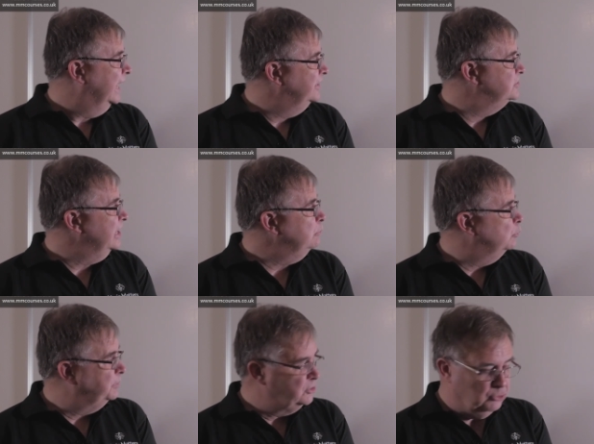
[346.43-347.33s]
And the same
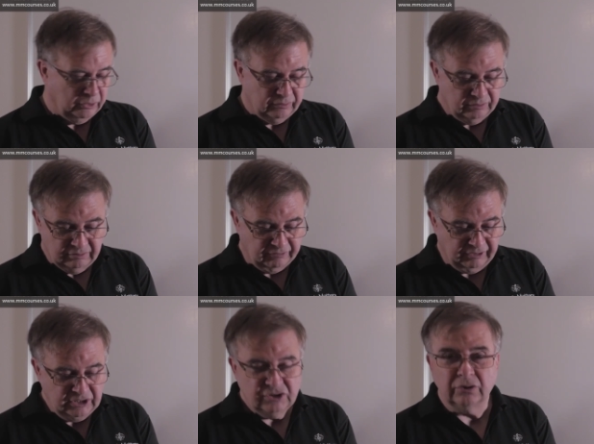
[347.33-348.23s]
will be true the
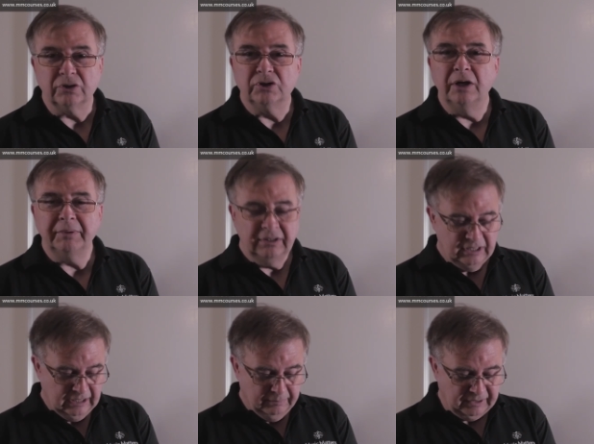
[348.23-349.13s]
French or the German,
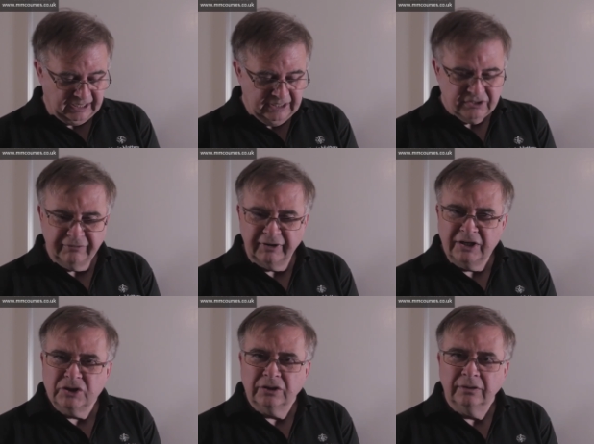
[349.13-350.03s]
but here's the
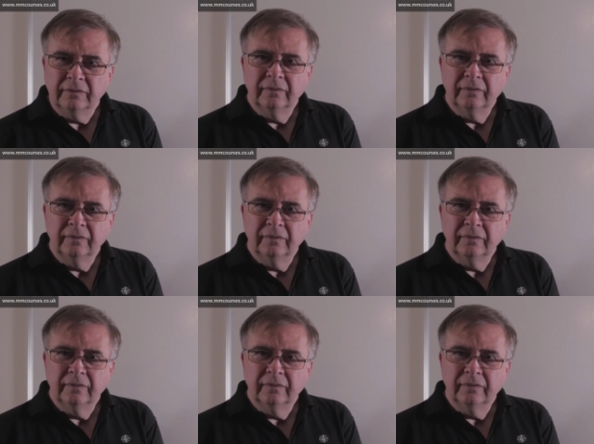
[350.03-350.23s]
French.